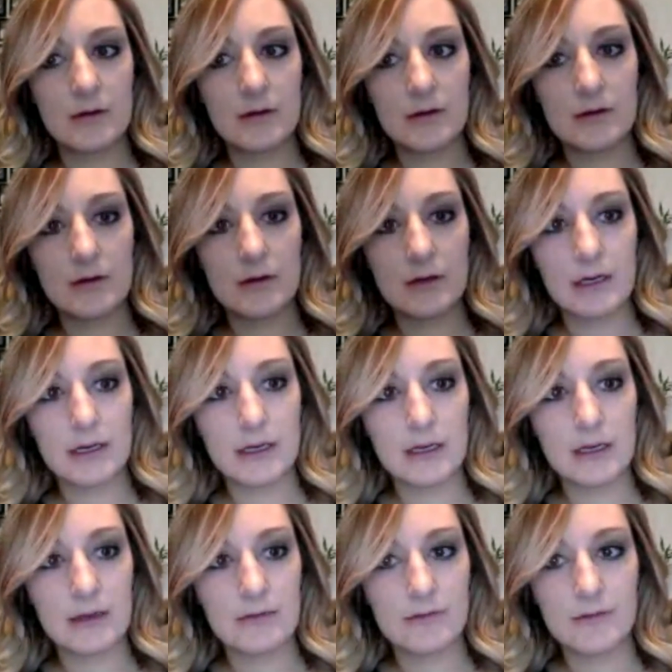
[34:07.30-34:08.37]
All
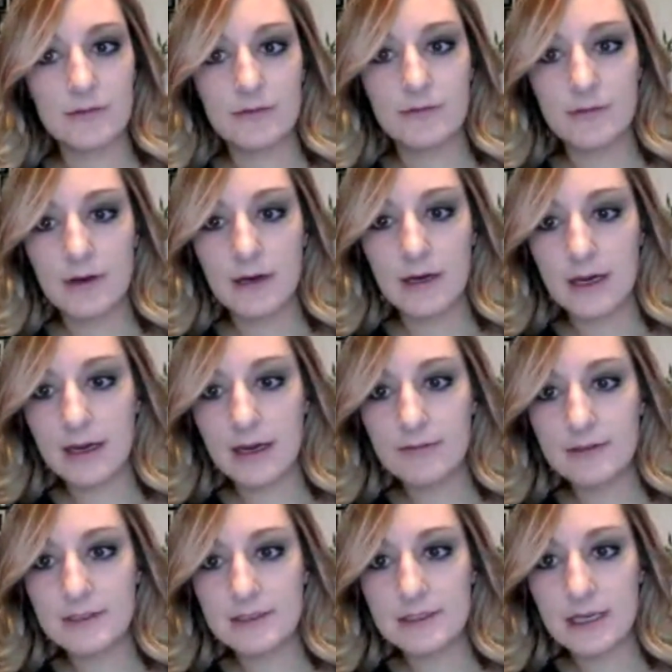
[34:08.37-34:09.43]
right. 5,
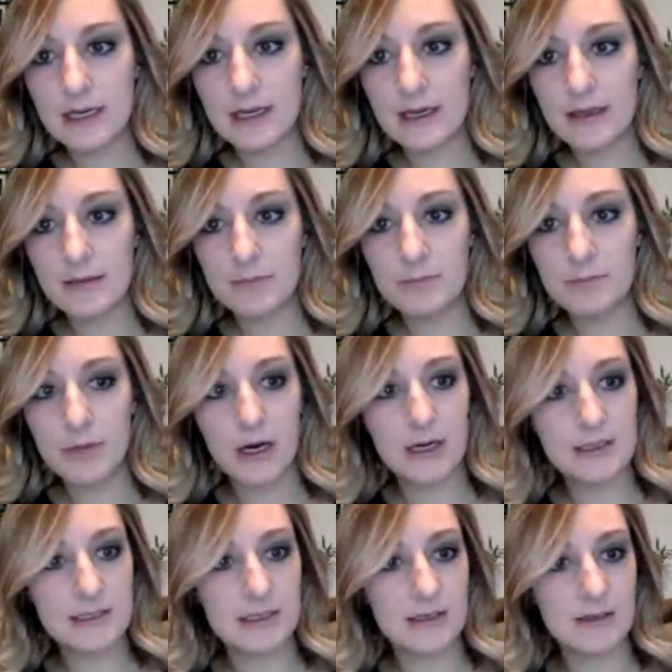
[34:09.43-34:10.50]
we said
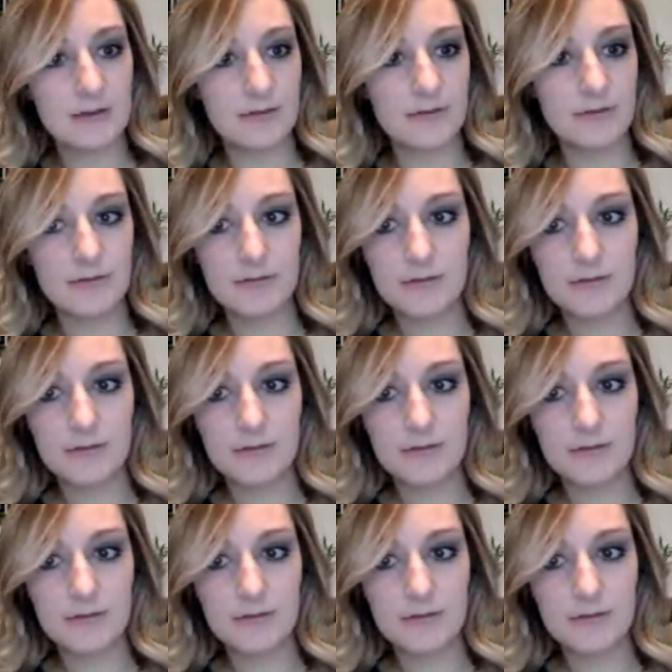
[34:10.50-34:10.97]
positive.